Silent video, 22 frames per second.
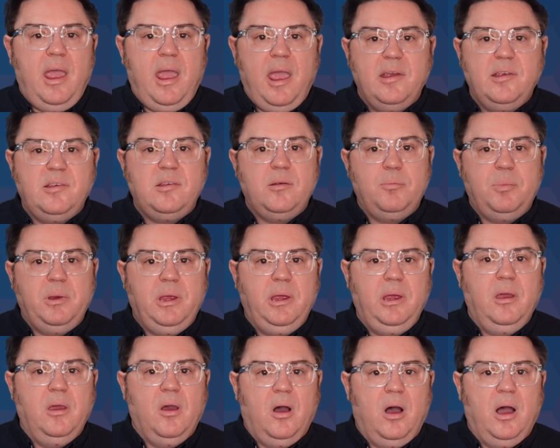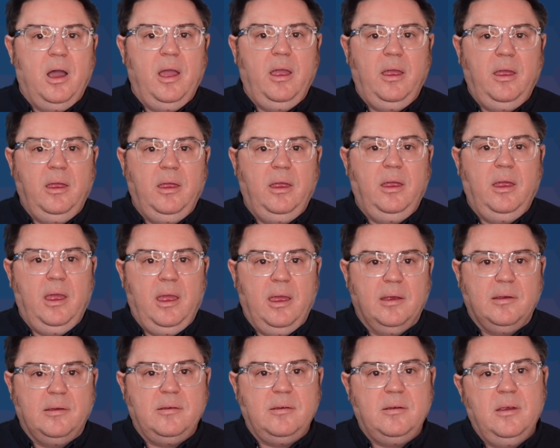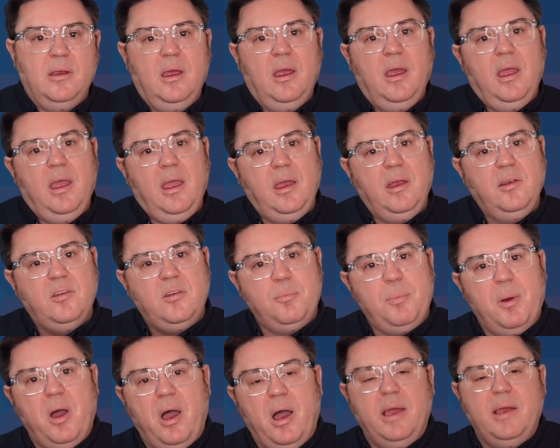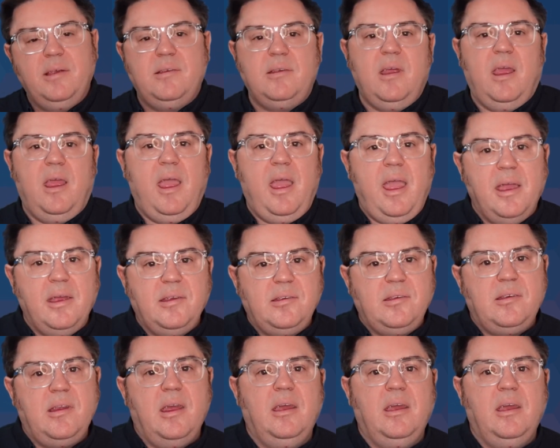SPIES. In SPIES, S